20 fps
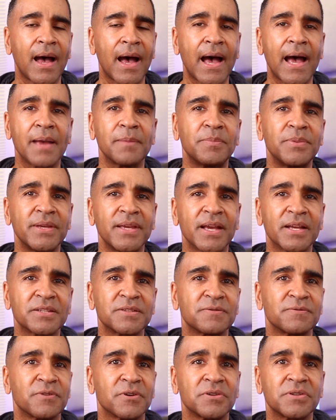
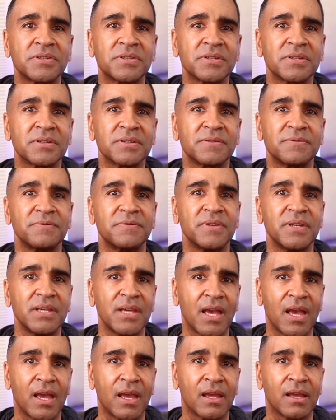IPS versus
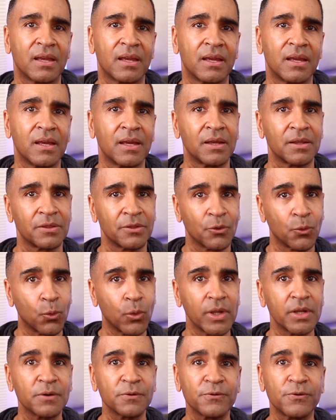VA. The
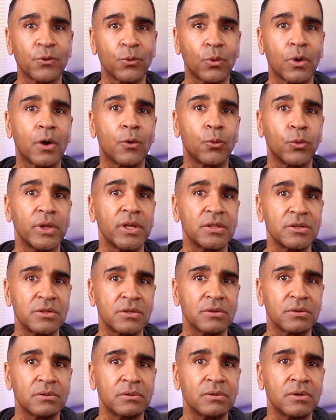winner for what we
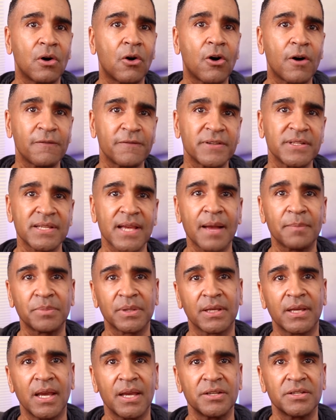do, office
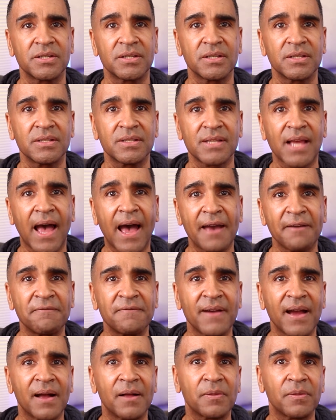applications, I
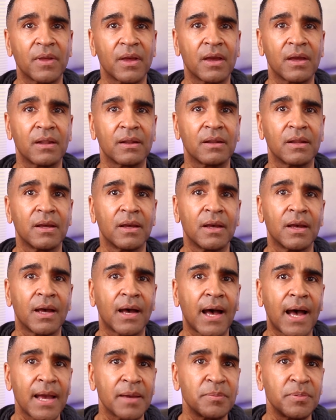found that
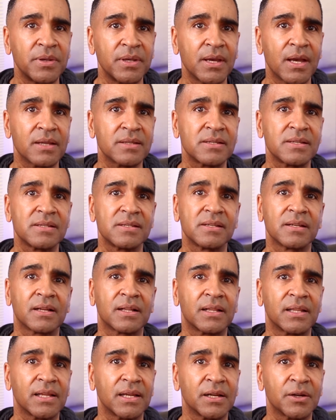IPS is a
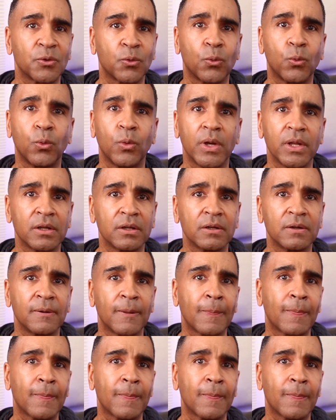clear winner.